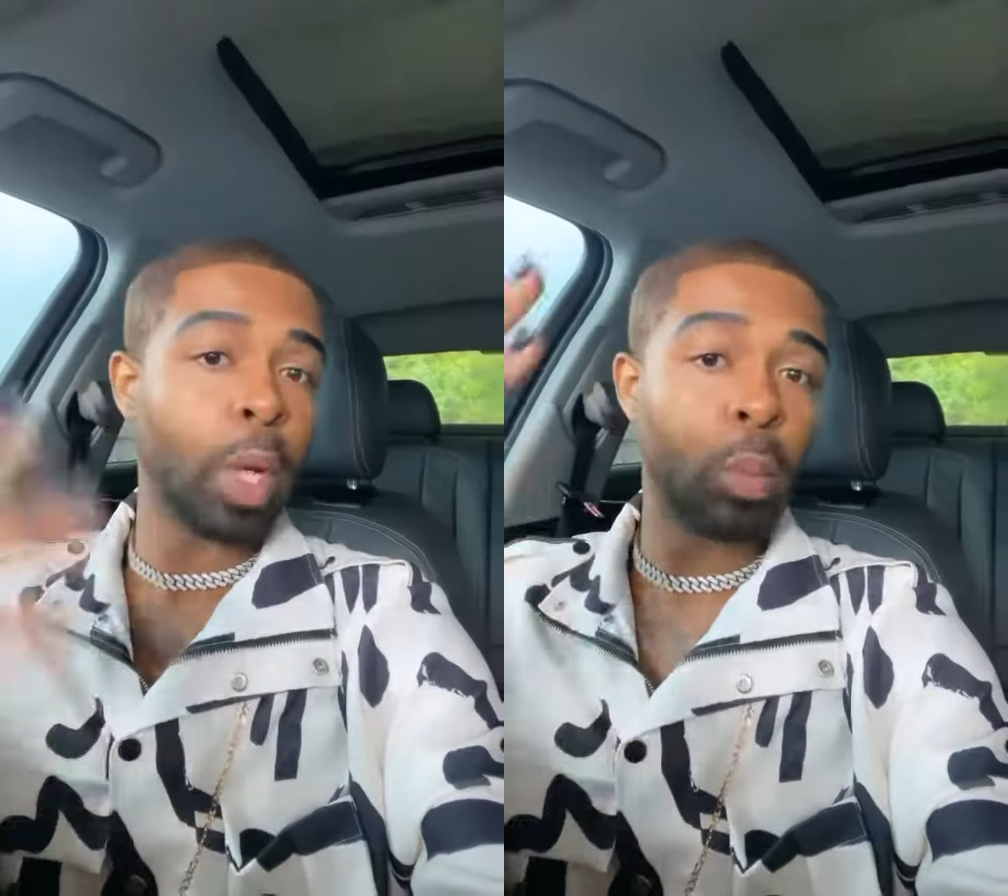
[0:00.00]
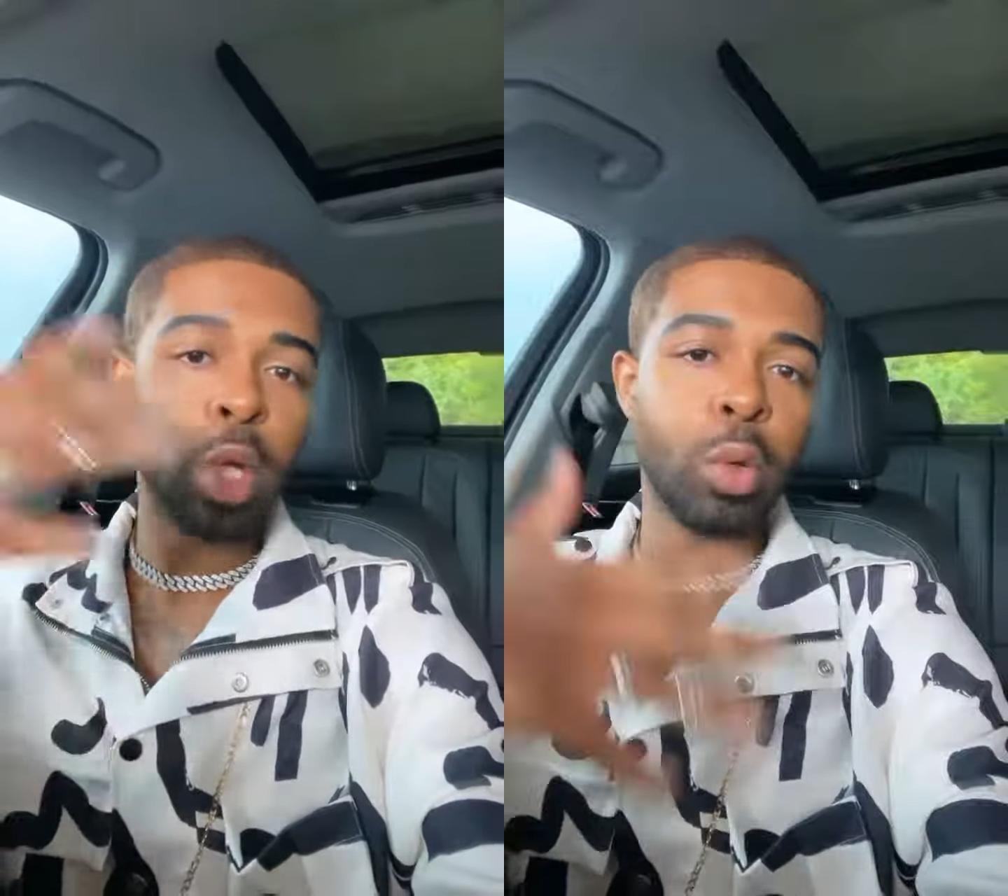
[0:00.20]

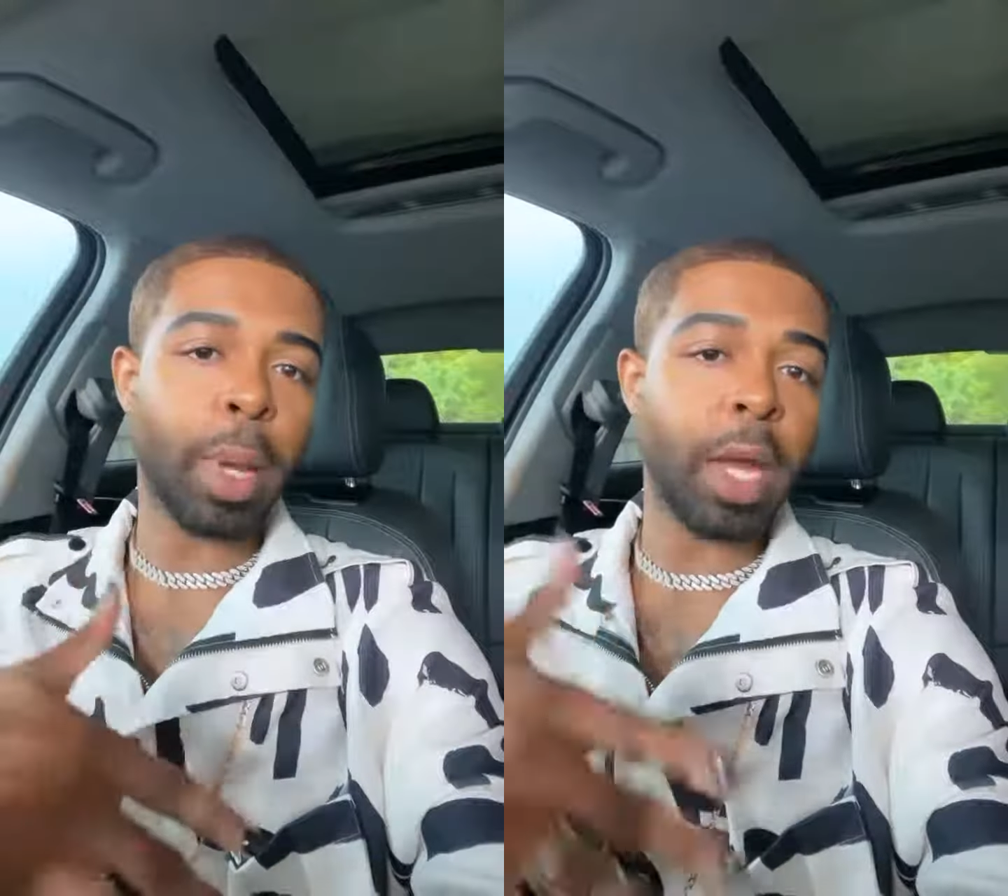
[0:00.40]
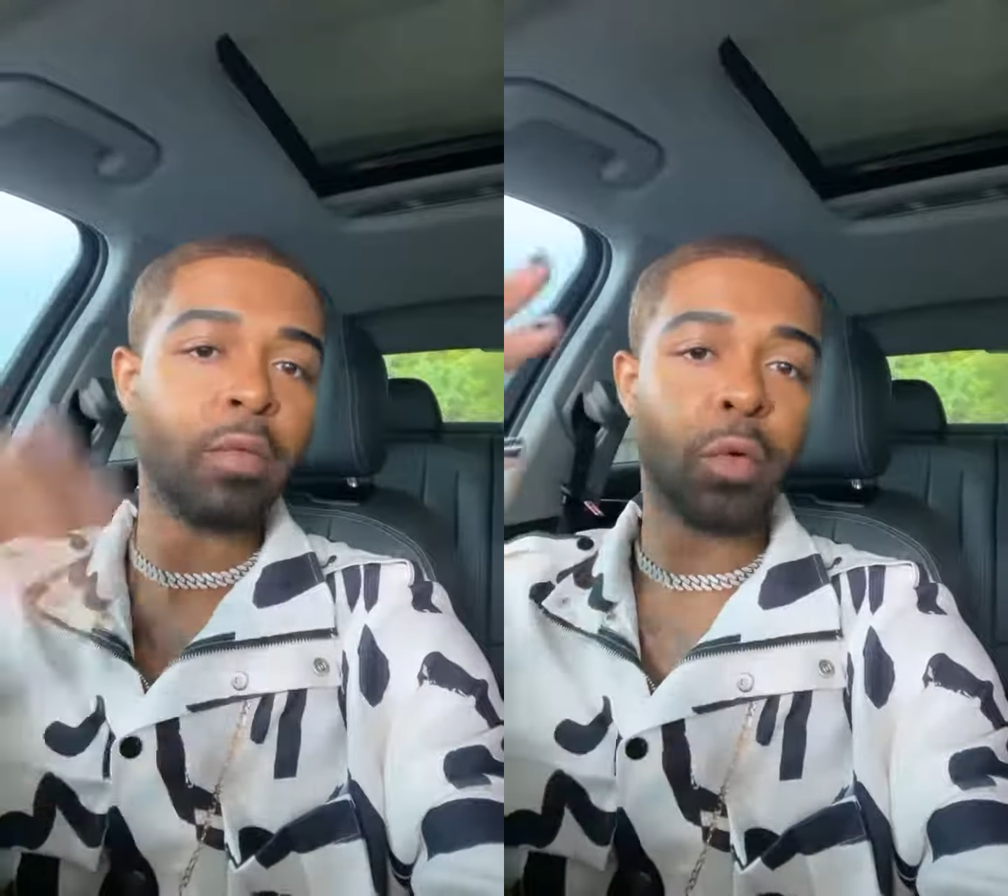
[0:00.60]
when you
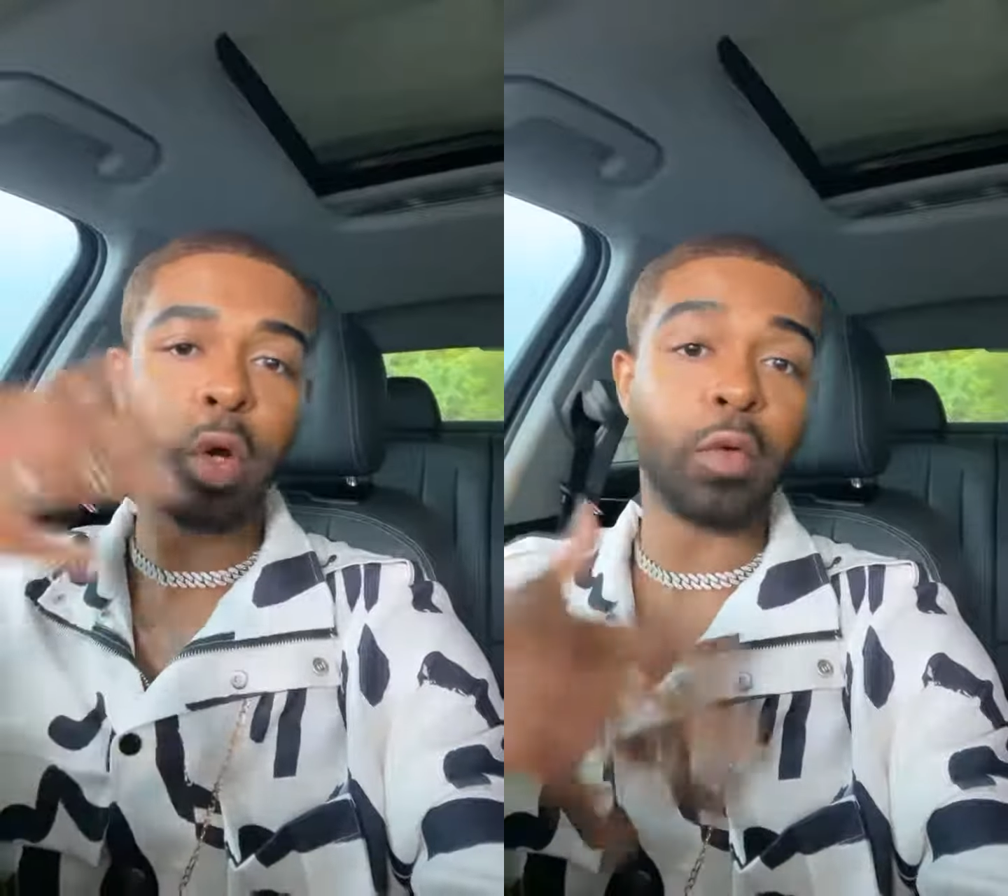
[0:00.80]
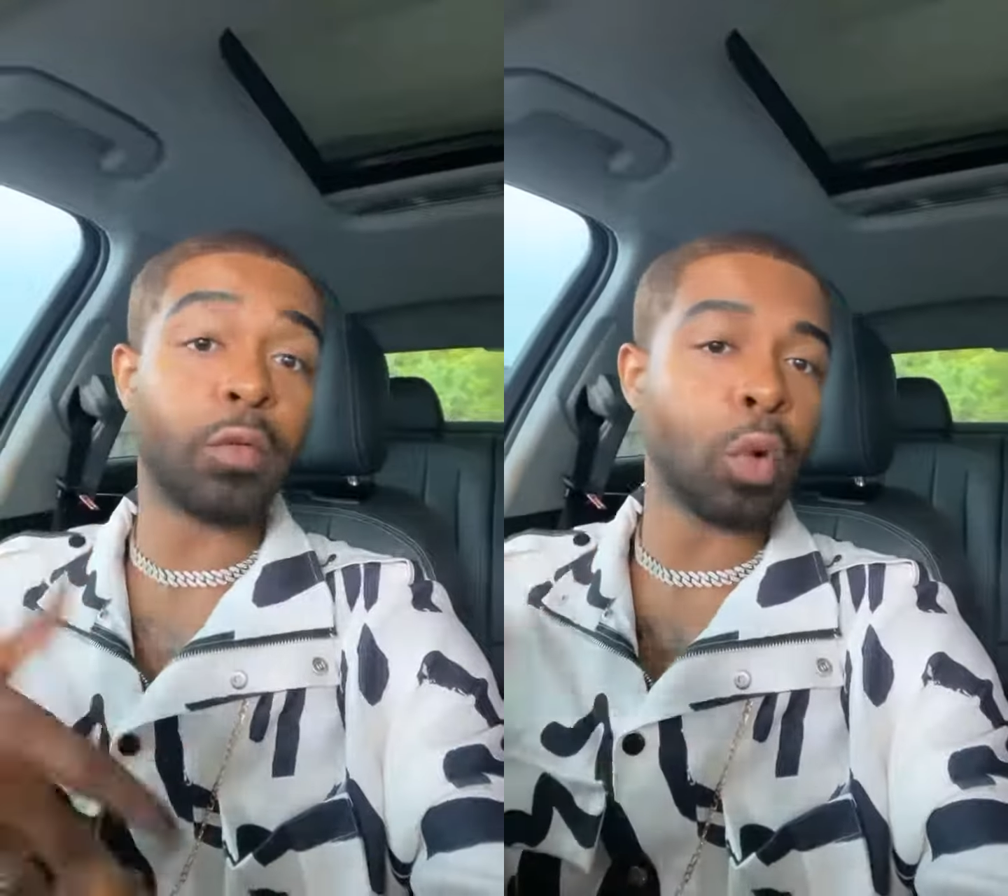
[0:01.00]
pay for
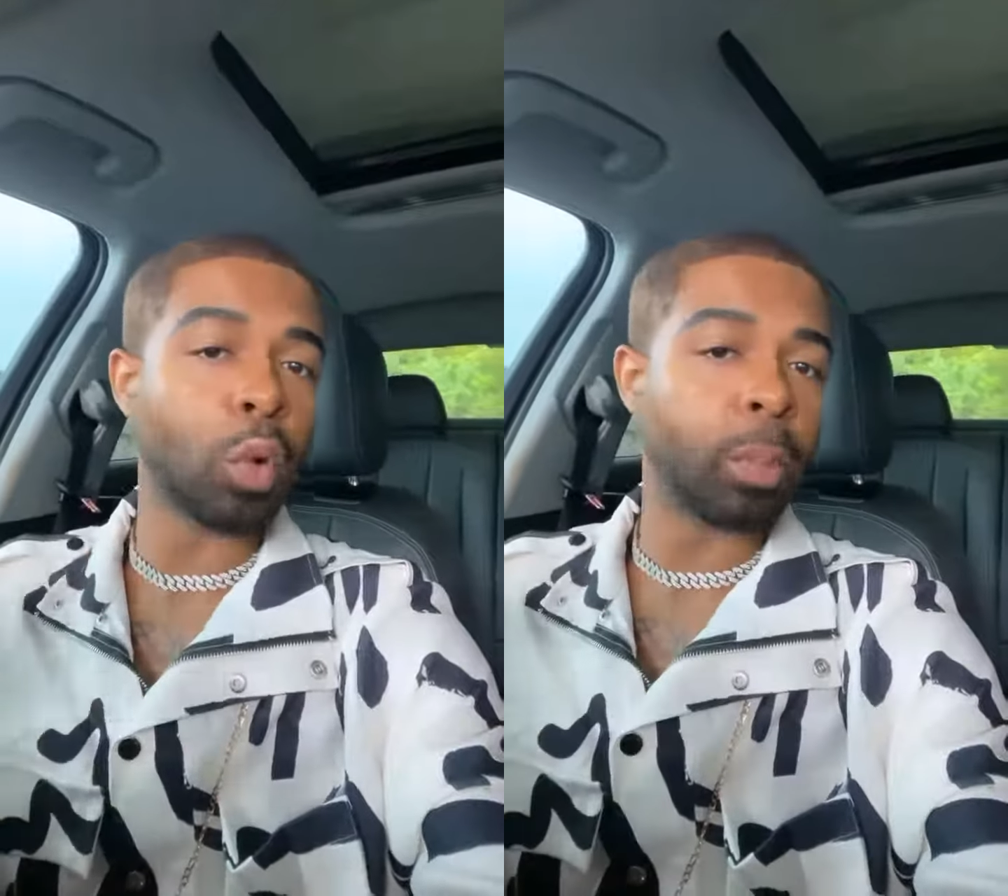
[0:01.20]
the full